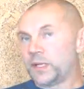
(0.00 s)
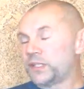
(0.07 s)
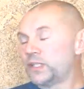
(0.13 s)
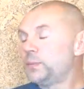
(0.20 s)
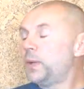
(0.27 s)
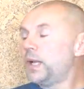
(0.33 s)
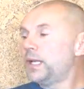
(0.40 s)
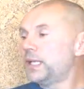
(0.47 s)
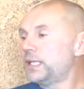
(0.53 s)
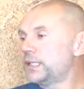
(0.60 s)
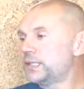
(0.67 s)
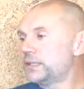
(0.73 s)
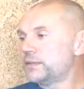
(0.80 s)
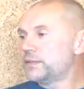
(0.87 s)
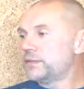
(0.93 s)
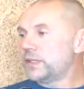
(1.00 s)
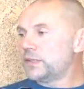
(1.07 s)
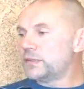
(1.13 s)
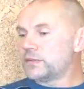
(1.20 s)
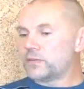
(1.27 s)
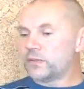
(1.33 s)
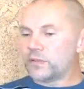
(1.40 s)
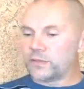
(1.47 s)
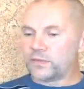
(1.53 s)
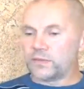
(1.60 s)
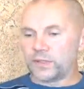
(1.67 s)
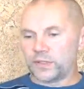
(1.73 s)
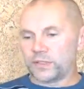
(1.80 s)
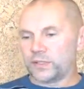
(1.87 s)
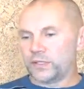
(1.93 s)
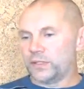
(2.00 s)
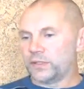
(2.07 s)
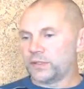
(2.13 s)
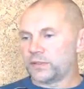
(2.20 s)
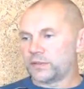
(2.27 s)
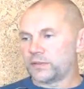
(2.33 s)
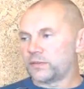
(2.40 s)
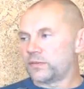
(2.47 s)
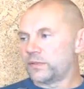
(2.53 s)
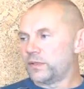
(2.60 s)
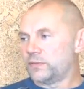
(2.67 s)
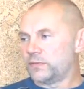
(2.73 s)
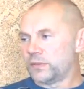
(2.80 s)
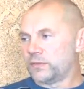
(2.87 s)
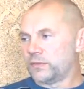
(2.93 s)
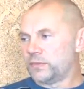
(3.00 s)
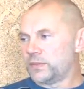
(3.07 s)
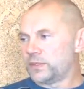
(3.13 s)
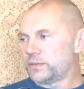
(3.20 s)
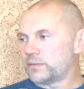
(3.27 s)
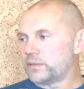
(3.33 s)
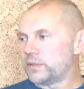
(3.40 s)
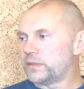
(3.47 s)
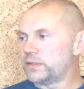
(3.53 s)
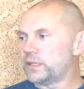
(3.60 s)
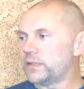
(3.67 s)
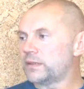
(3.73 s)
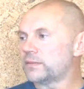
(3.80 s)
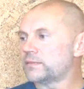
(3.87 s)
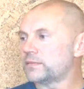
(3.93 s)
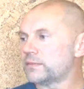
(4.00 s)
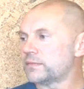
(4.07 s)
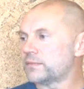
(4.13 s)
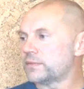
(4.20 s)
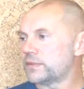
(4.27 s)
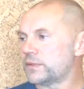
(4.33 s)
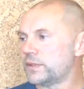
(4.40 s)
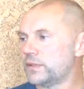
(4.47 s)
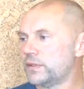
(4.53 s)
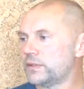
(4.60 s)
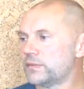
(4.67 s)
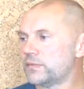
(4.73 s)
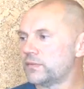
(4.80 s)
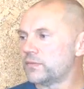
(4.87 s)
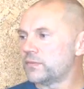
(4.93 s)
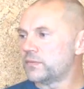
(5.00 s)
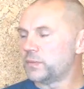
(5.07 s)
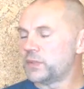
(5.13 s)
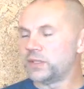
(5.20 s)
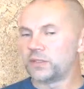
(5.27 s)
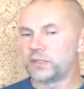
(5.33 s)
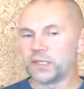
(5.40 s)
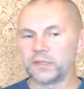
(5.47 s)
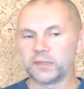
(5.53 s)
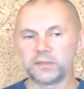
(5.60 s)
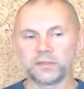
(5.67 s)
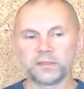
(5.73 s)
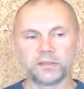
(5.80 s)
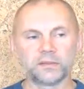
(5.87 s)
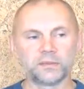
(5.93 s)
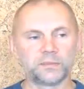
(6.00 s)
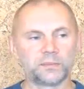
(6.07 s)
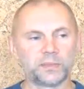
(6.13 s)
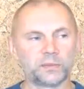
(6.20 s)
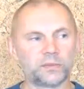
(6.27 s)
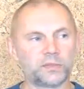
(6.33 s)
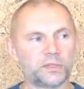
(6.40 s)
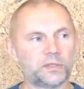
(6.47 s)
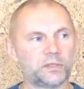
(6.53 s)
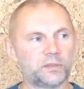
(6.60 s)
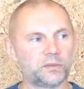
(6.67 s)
You can't experience personal relationship in meditation. Only through socializing you can develop it.